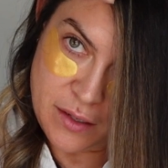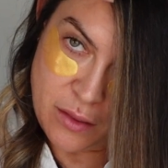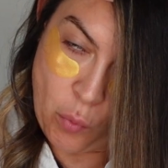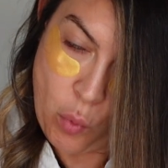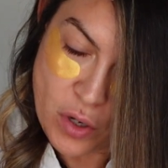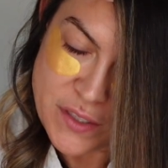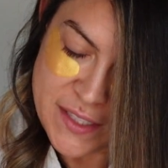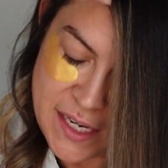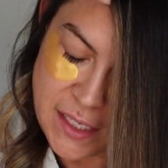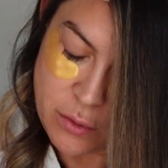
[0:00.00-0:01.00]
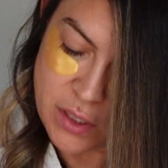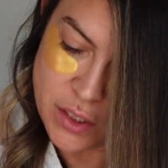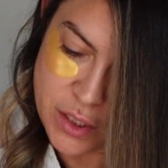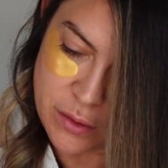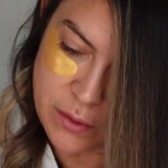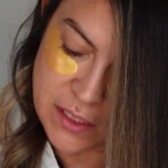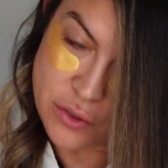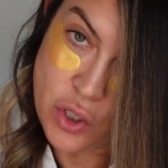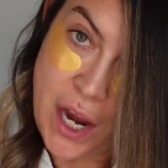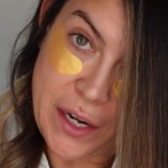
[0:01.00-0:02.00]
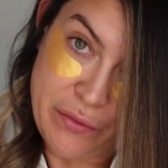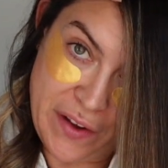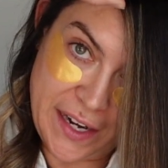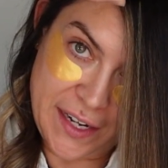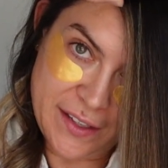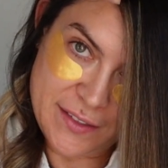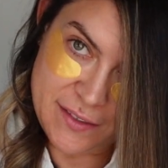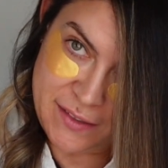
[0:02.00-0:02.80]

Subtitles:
the worst thing you can do is try and fight it.